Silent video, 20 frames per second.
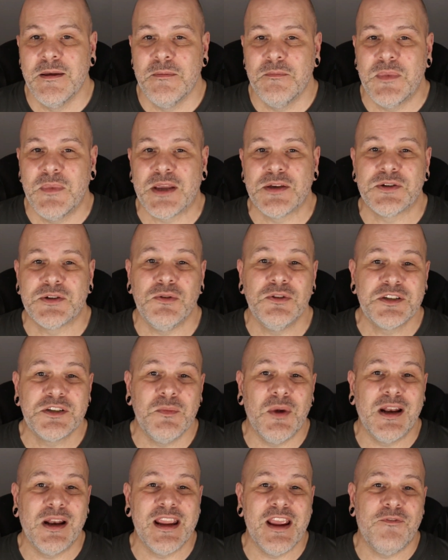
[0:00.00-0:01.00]
Because
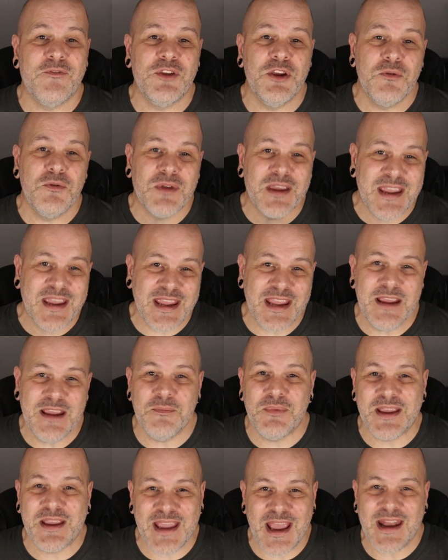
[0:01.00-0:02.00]
ultimately, if you
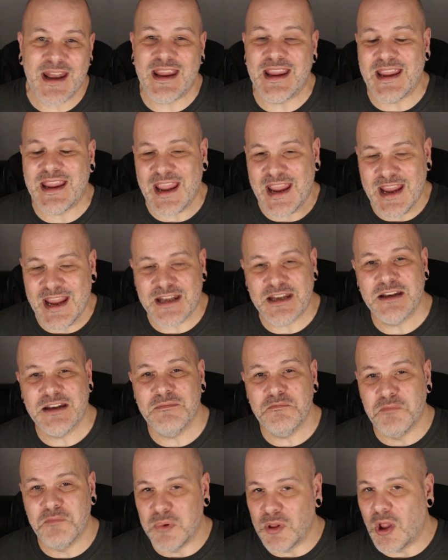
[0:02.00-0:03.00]
keep getting
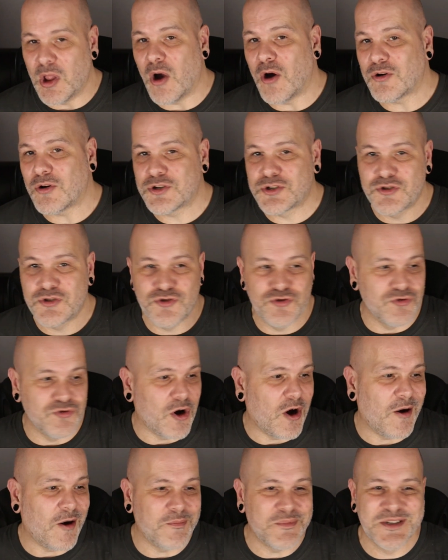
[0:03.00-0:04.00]
hidden, blocked,
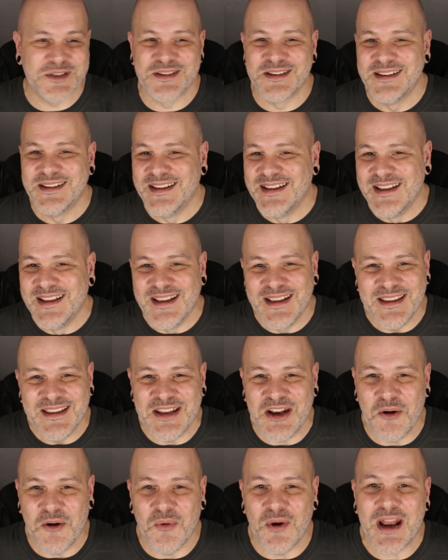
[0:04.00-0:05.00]
dropped,
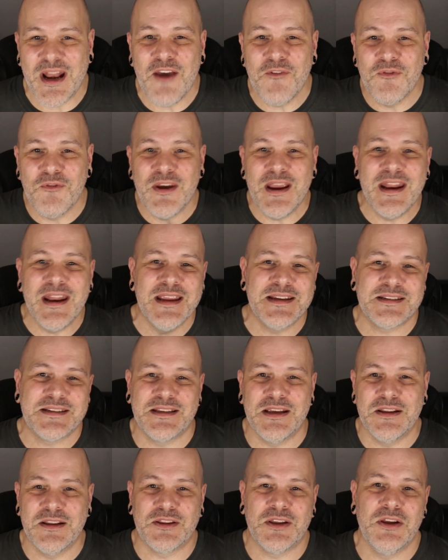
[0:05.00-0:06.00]
whatever it is
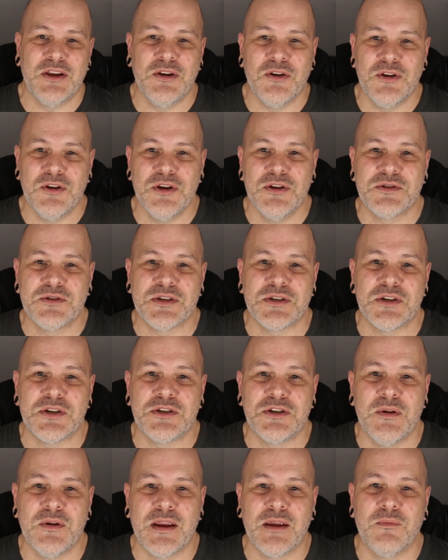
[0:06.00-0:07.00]
that your users are
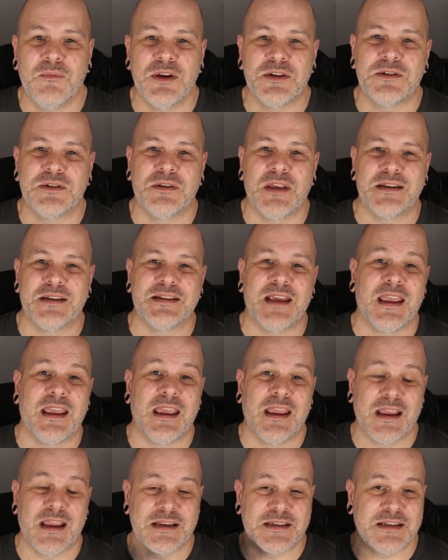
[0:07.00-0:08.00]
doing, which they're
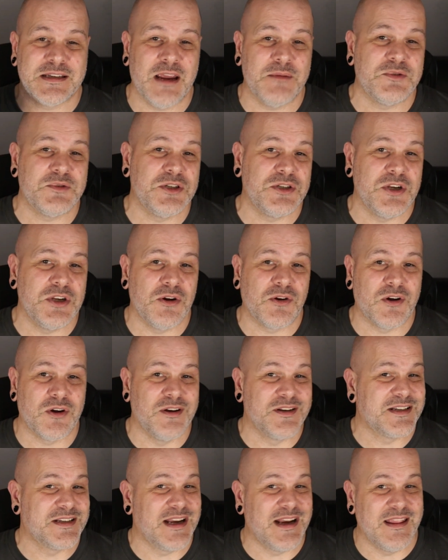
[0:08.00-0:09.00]
taking exception to your
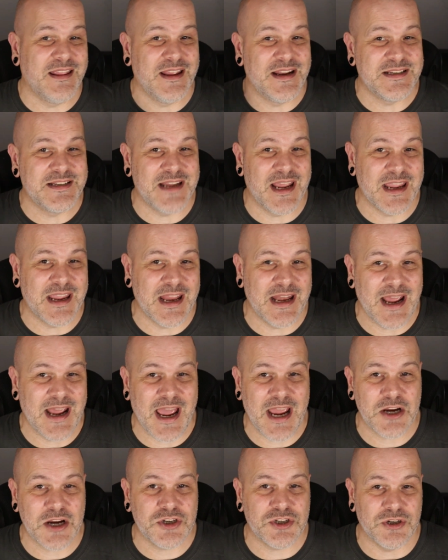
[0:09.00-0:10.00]
content and then taking
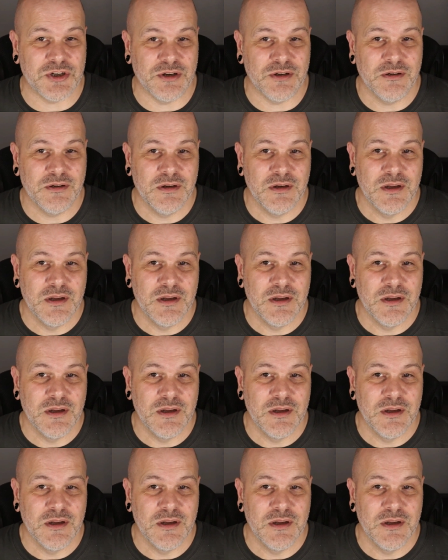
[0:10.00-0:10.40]
action,